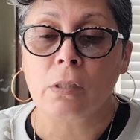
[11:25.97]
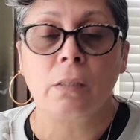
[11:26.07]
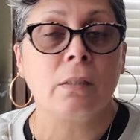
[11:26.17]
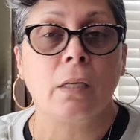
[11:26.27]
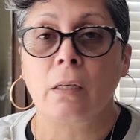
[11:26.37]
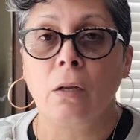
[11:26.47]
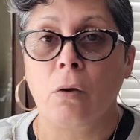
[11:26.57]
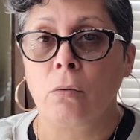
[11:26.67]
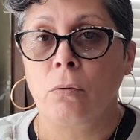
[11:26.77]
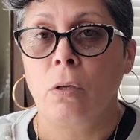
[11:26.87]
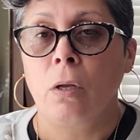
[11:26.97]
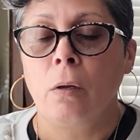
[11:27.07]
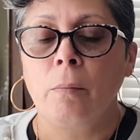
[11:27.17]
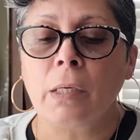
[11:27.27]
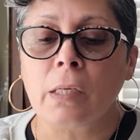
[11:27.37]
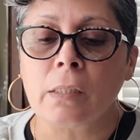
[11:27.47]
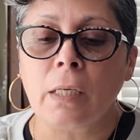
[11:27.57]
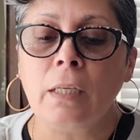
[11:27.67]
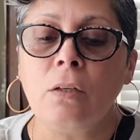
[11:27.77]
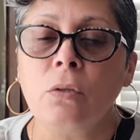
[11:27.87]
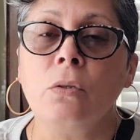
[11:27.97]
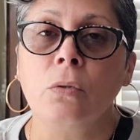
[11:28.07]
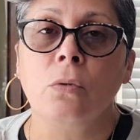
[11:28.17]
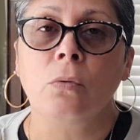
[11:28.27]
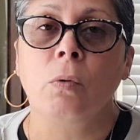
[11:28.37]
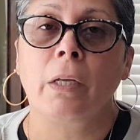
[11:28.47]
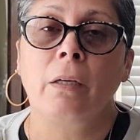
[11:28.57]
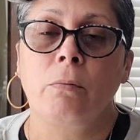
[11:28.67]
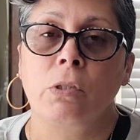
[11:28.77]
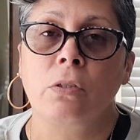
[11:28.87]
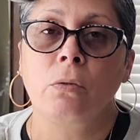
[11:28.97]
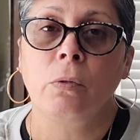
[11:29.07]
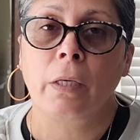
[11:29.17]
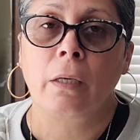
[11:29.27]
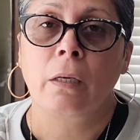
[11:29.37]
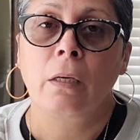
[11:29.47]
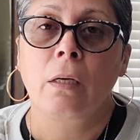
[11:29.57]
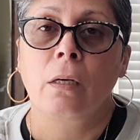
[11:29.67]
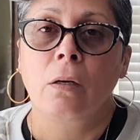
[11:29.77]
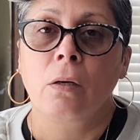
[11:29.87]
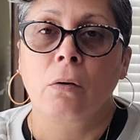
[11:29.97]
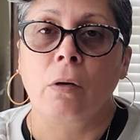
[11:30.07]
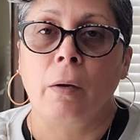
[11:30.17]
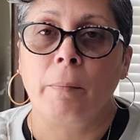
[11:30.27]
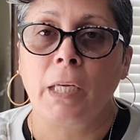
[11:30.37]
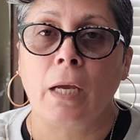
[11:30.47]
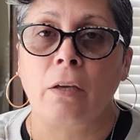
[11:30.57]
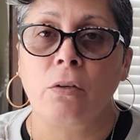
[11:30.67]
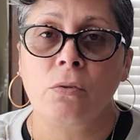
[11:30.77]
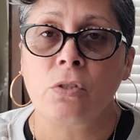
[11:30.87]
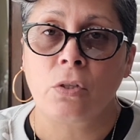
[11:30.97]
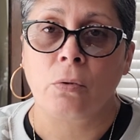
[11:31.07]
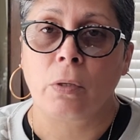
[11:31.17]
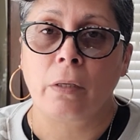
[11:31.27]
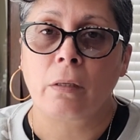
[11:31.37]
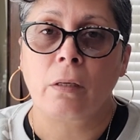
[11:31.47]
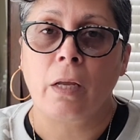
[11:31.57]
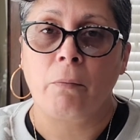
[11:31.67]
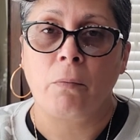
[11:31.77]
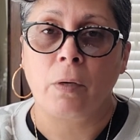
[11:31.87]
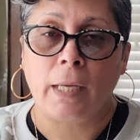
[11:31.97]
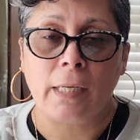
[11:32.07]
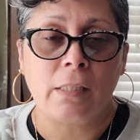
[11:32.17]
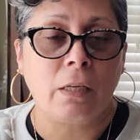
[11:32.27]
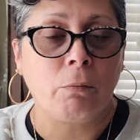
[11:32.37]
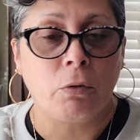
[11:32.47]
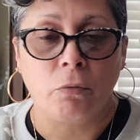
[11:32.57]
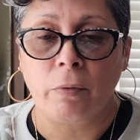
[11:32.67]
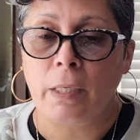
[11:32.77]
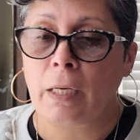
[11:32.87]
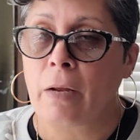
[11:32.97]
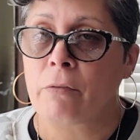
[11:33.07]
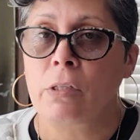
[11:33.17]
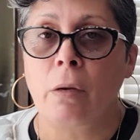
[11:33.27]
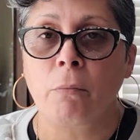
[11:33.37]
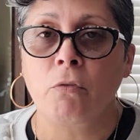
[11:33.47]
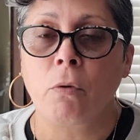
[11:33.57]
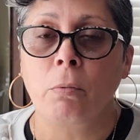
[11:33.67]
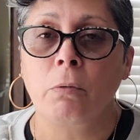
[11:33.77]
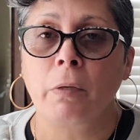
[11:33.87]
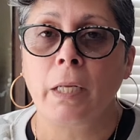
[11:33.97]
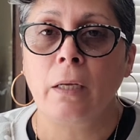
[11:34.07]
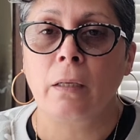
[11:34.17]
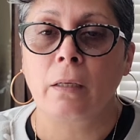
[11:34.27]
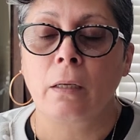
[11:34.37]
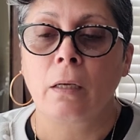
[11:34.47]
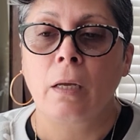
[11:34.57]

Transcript: He said no, because he knew what he was doing. He got used to it. And like I said, we would read it every time before we went in.